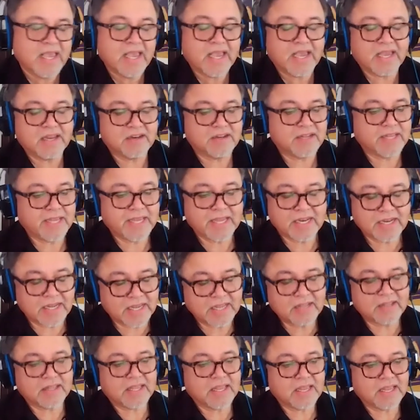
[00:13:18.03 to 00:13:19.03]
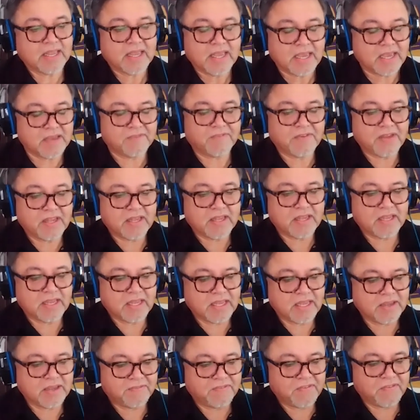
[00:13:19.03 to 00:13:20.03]
And
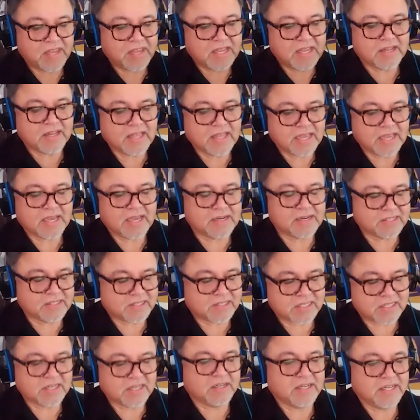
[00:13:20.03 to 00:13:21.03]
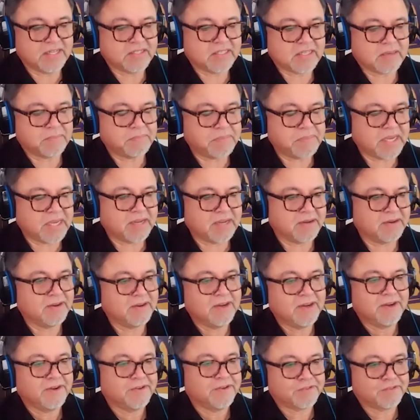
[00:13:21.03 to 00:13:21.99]
if in the end it still ends up being